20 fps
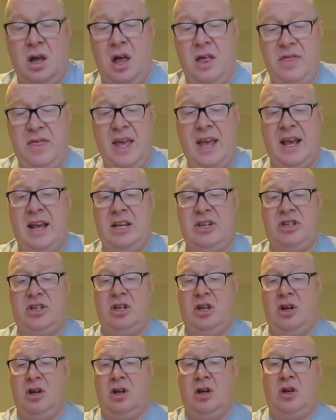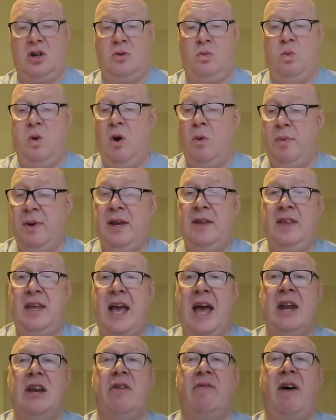And this will be
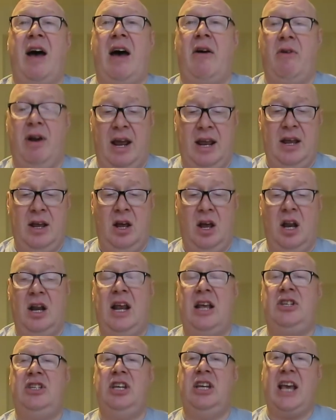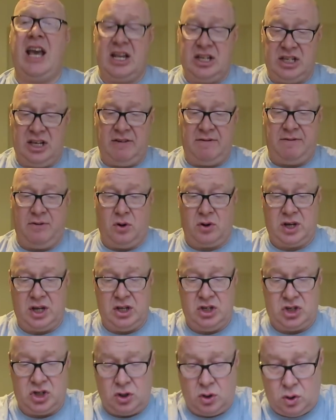the end of Harry, unless he gets it
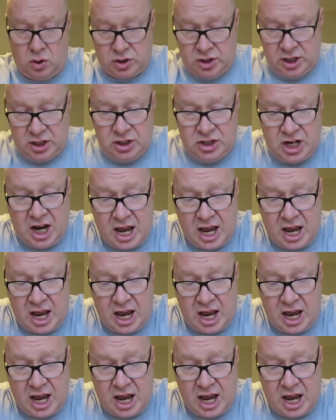fucking sorted.